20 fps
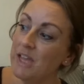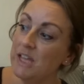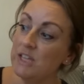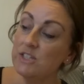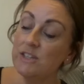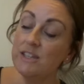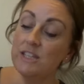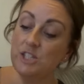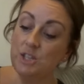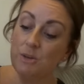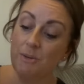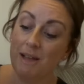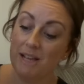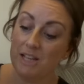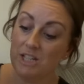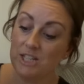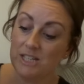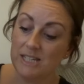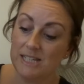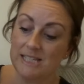So they do
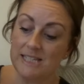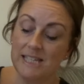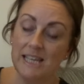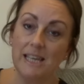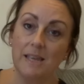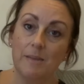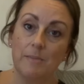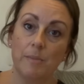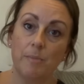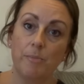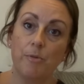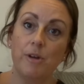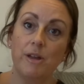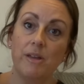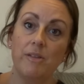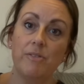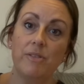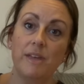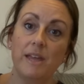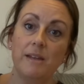actually seem
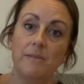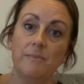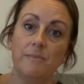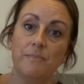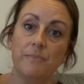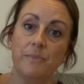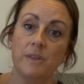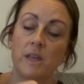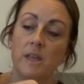pretty thin.